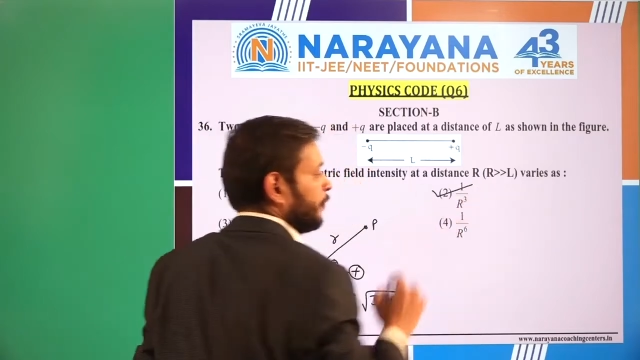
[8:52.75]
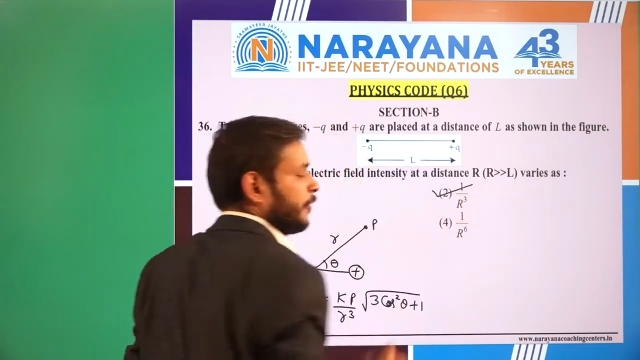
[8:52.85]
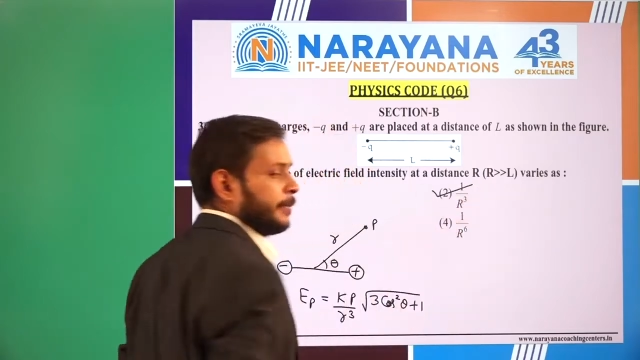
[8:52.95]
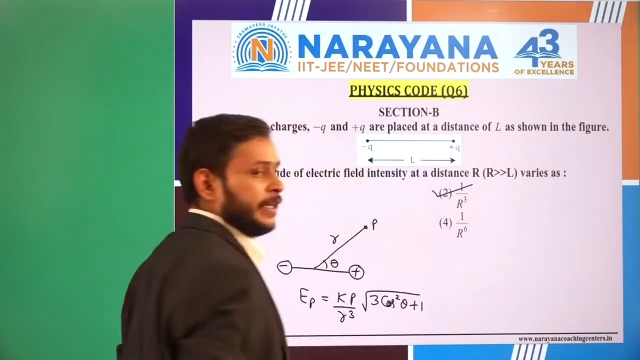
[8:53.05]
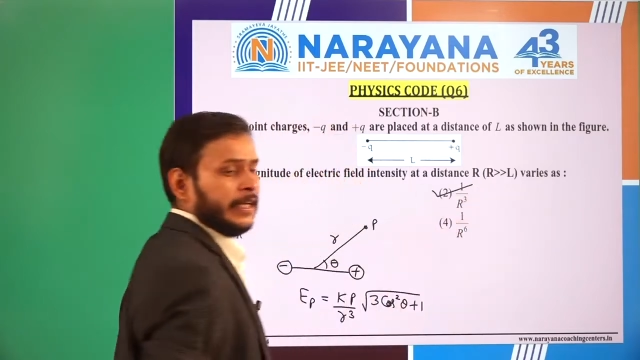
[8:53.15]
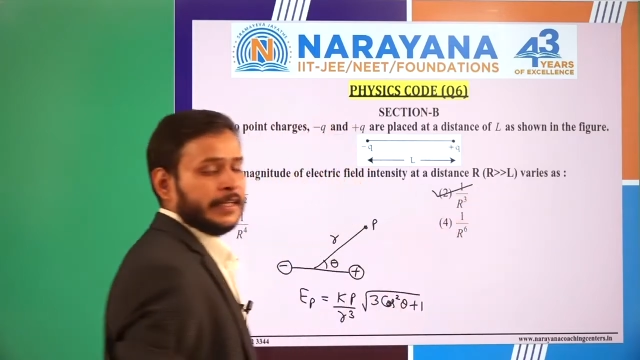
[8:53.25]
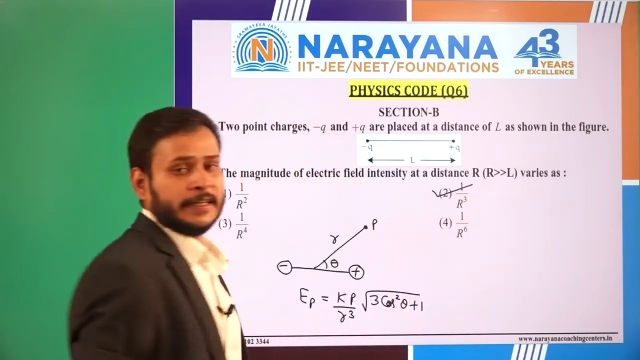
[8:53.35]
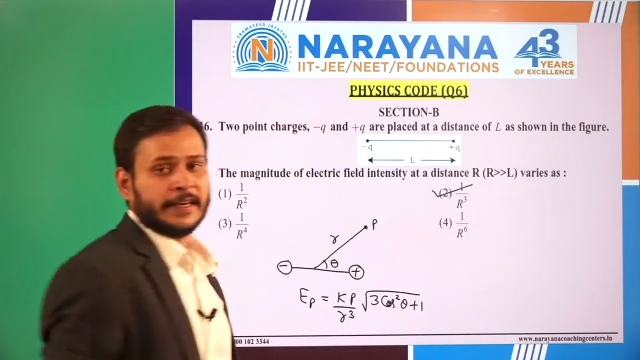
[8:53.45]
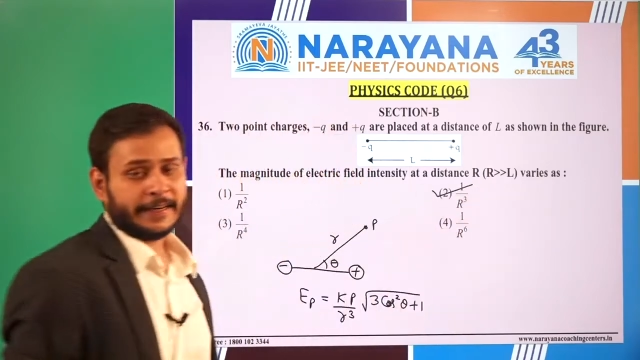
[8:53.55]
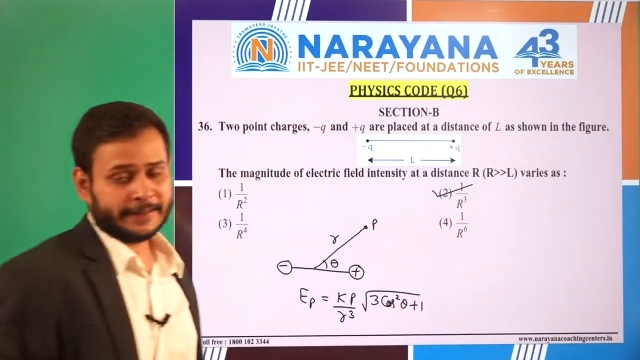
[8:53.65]
will be
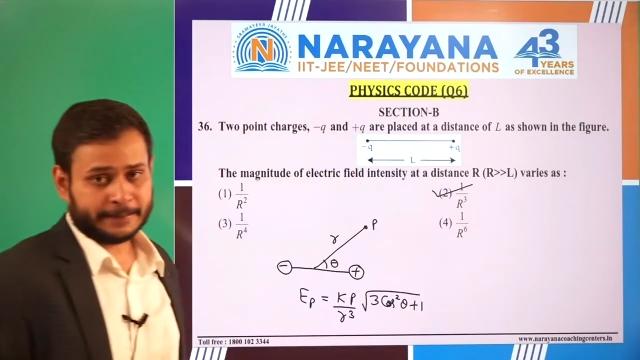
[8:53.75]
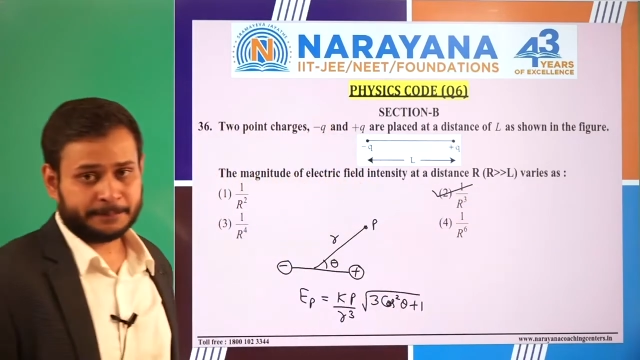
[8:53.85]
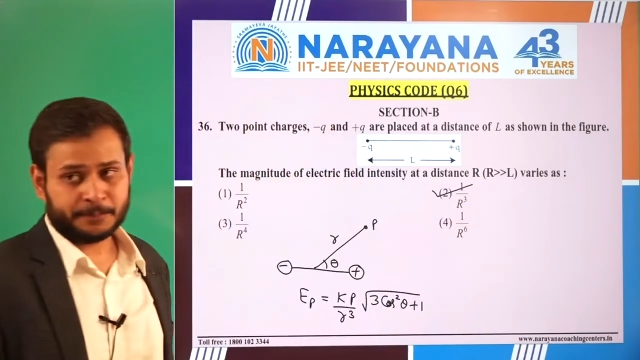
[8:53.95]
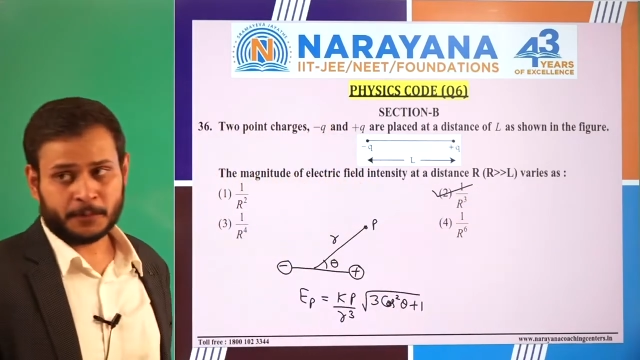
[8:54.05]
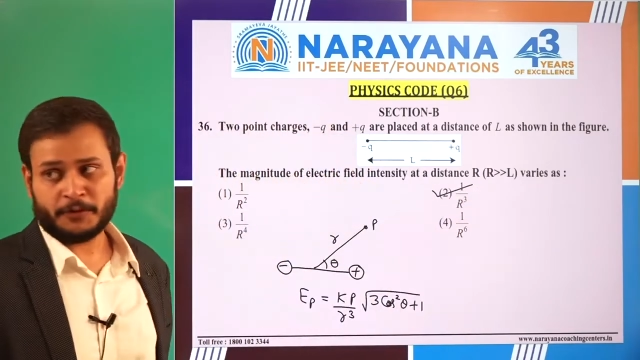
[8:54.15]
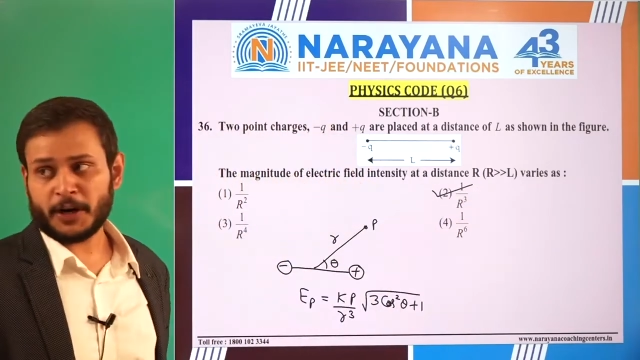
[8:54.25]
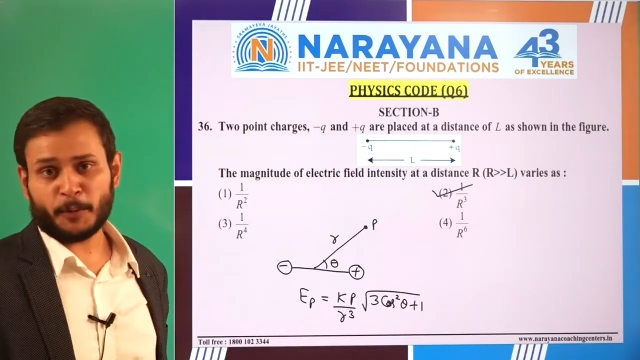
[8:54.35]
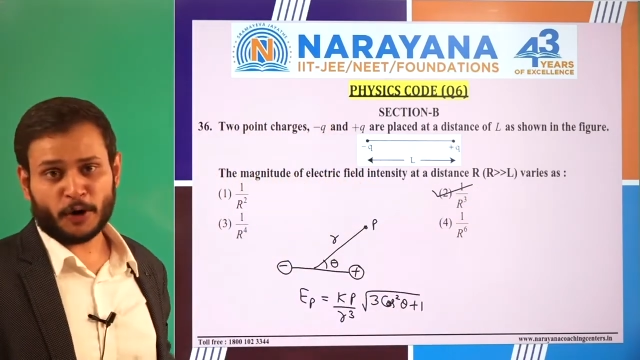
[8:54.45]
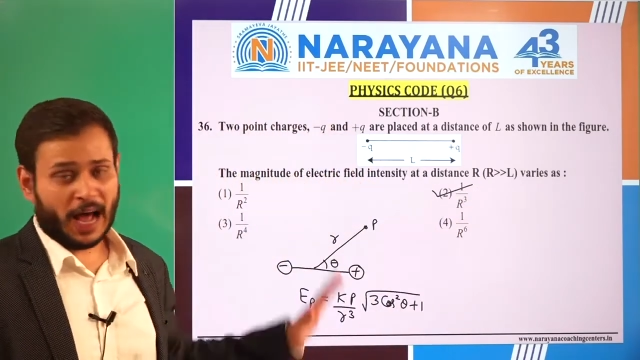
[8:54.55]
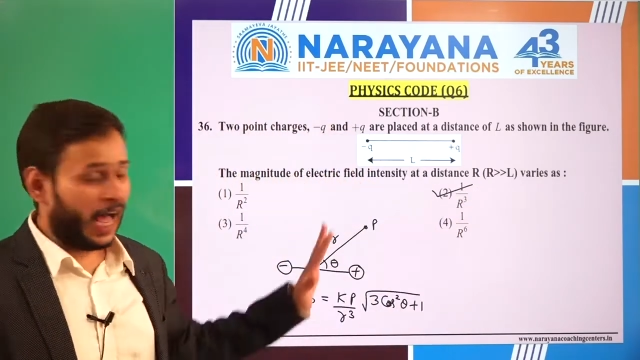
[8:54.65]
correct. 1
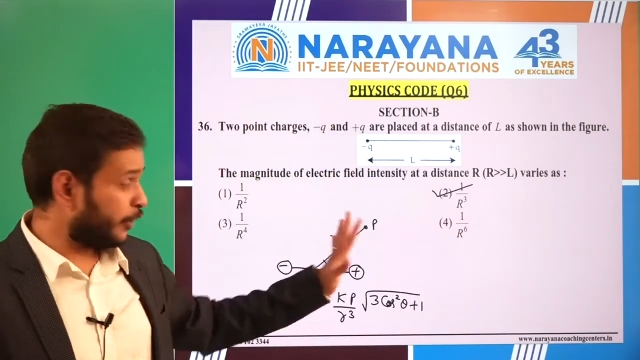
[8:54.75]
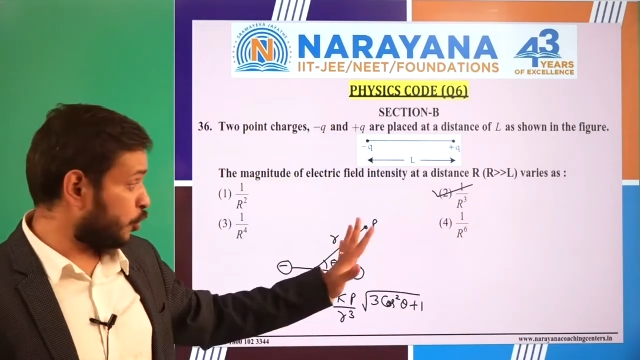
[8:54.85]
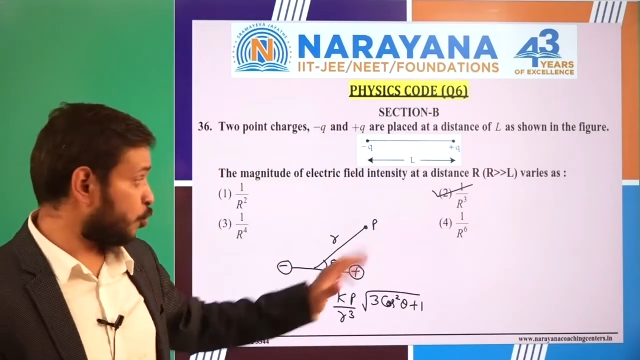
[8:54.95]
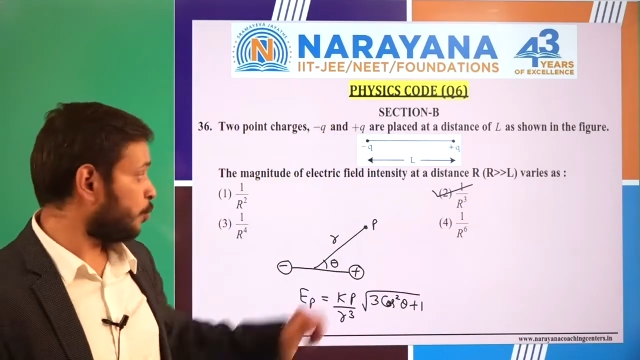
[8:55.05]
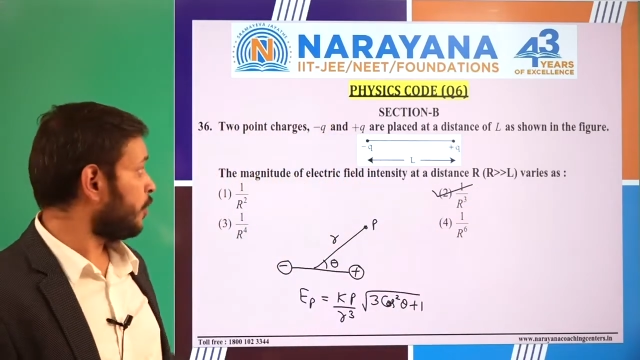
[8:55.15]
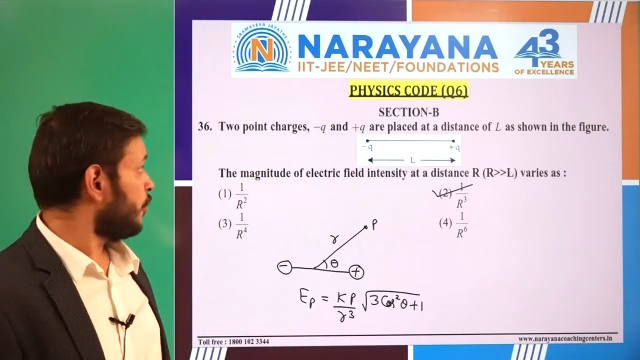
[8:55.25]
upon R cube.